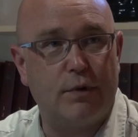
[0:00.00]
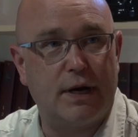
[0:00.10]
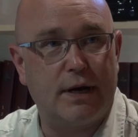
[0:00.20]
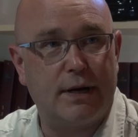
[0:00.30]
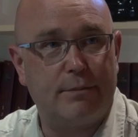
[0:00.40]

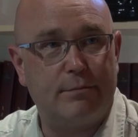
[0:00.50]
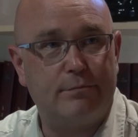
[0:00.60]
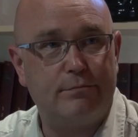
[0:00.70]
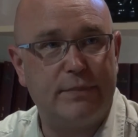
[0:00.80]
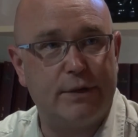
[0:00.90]

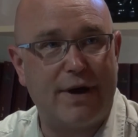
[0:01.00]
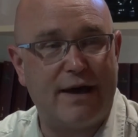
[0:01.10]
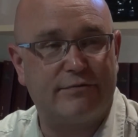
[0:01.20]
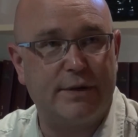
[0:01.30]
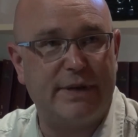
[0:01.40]

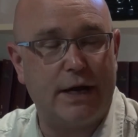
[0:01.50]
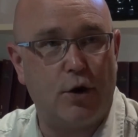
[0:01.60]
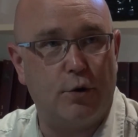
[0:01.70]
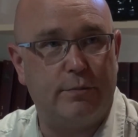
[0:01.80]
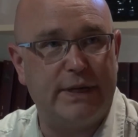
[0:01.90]
have to be
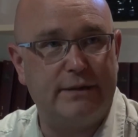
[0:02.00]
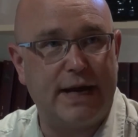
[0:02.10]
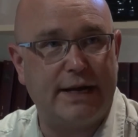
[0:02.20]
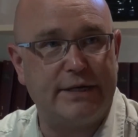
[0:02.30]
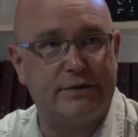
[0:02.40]
open,
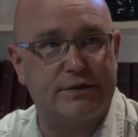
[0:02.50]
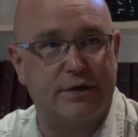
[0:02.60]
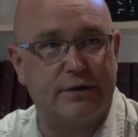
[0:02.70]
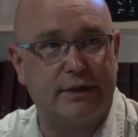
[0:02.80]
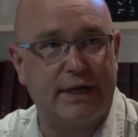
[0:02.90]
and you
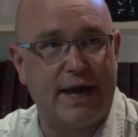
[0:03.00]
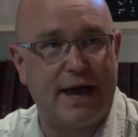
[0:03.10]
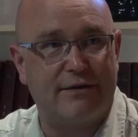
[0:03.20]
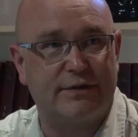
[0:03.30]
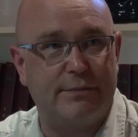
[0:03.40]
certainly
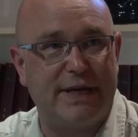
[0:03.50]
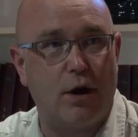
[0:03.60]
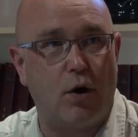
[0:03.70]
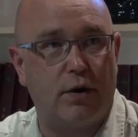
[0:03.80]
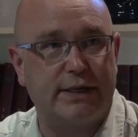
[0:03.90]
have to be
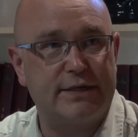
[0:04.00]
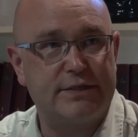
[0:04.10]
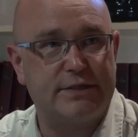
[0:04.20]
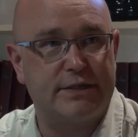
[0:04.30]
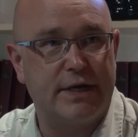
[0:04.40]

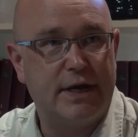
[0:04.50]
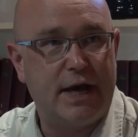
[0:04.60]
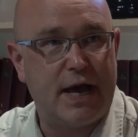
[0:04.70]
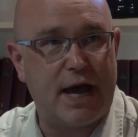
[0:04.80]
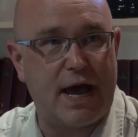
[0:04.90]
honest.
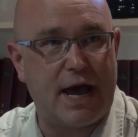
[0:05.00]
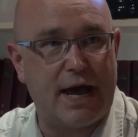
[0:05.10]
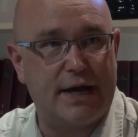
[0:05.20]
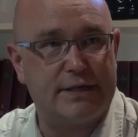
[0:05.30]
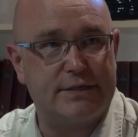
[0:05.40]

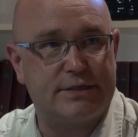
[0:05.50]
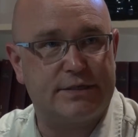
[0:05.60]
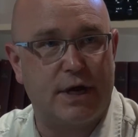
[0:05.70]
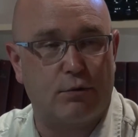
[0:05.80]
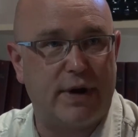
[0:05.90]

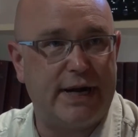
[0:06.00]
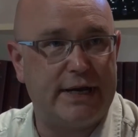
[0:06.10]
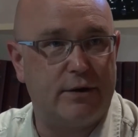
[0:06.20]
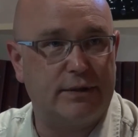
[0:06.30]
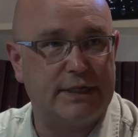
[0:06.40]
As a
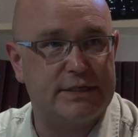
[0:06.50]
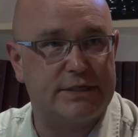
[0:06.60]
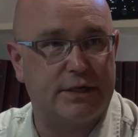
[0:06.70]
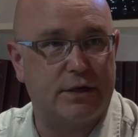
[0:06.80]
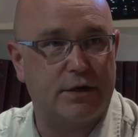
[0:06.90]
radio
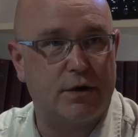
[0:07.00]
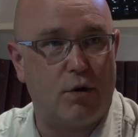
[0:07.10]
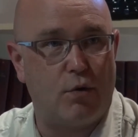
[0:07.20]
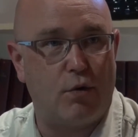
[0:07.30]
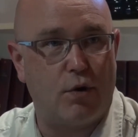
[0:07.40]
listener
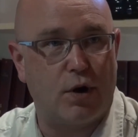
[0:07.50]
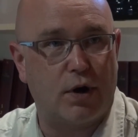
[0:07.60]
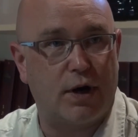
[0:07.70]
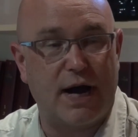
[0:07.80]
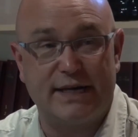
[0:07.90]

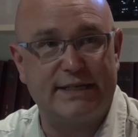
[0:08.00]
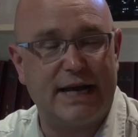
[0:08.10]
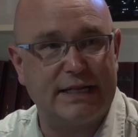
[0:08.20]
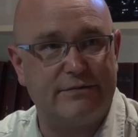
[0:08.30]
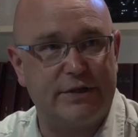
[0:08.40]
or a
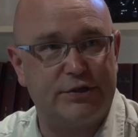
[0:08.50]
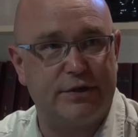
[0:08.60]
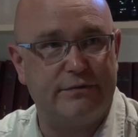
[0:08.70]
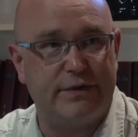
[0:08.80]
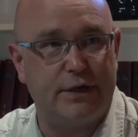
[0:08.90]

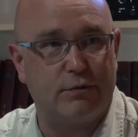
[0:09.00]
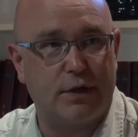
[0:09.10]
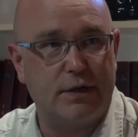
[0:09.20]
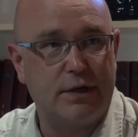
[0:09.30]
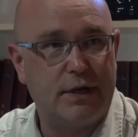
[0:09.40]
television
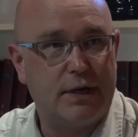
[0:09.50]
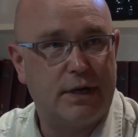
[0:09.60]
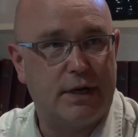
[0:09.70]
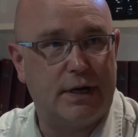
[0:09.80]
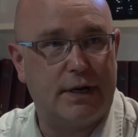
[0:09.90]
viewer,
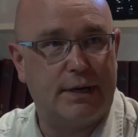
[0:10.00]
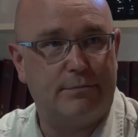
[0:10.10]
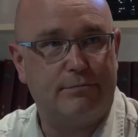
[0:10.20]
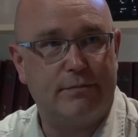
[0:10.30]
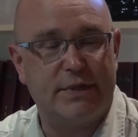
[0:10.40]

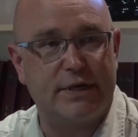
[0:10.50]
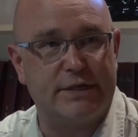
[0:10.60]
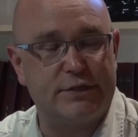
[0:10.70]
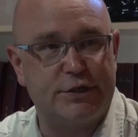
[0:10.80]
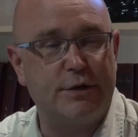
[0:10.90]
the
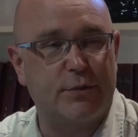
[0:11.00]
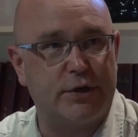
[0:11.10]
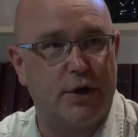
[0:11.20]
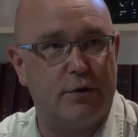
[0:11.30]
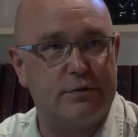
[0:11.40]
consumer
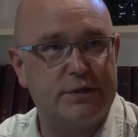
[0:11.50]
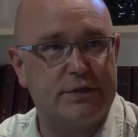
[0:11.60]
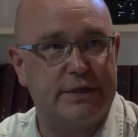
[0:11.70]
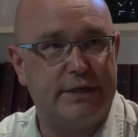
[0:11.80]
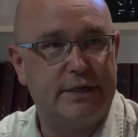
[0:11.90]

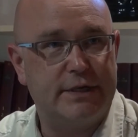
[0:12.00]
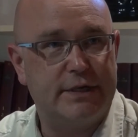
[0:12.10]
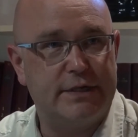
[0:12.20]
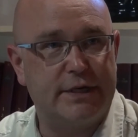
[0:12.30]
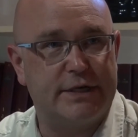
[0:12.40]
knows.
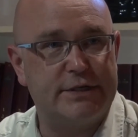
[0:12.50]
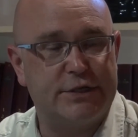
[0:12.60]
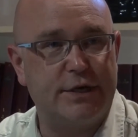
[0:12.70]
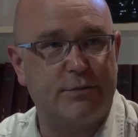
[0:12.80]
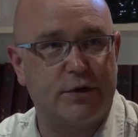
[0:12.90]
The
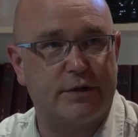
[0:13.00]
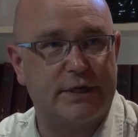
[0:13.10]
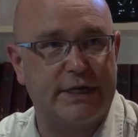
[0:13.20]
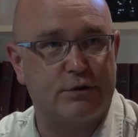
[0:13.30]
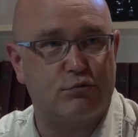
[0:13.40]
consumer
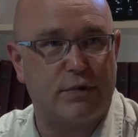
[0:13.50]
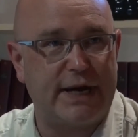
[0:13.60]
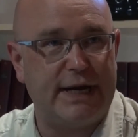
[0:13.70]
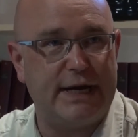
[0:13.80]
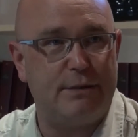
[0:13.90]
can
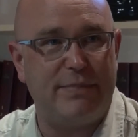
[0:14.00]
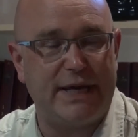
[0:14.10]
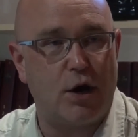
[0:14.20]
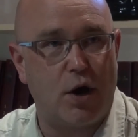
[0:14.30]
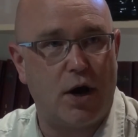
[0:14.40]
read
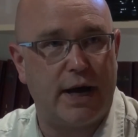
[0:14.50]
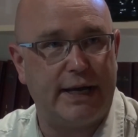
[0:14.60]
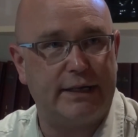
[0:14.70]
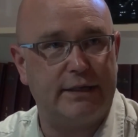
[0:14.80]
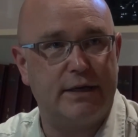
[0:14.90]

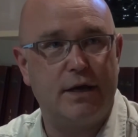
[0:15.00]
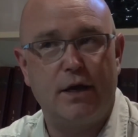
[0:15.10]
behind